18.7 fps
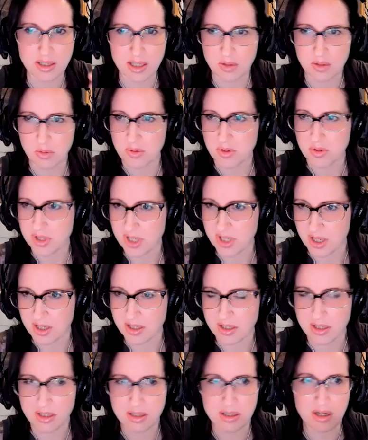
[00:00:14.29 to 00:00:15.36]
equals this.
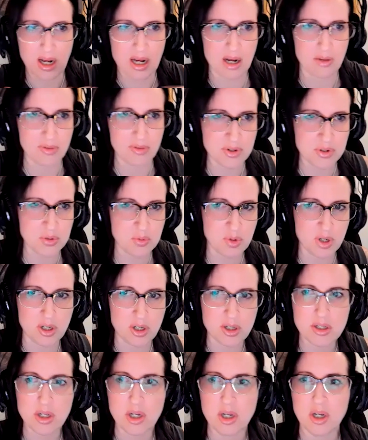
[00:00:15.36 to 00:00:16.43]
That's not how this
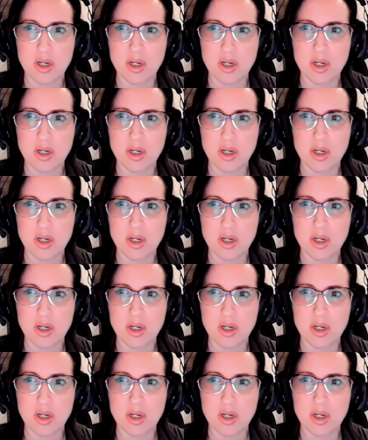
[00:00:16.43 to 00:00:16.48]
works.